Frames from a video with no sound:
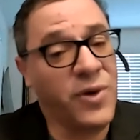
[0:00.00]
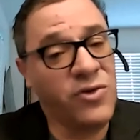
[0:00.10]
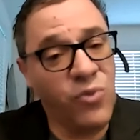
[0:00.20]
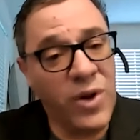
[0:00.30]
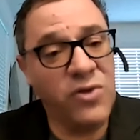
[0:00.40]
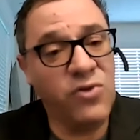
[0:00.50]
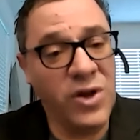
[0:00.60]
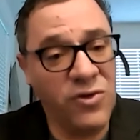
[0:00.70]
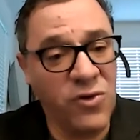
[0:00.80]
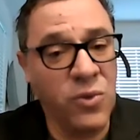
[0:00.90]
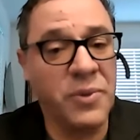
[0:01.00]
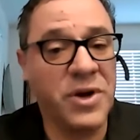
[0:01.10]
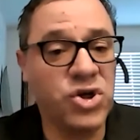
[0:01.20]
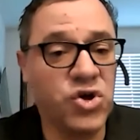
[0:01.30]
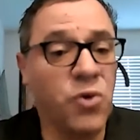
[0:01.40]
So in 2022, we
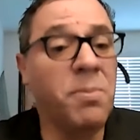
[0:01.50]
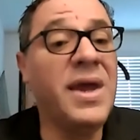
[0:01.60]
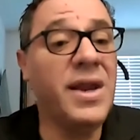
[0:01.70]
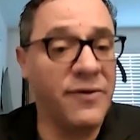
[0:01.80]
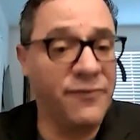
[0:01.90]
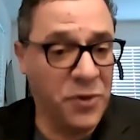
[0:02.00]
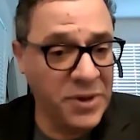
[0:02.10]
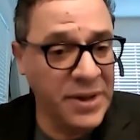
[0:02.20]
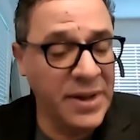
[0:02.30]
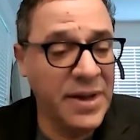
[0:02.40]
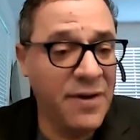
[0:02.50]
want to show meaningful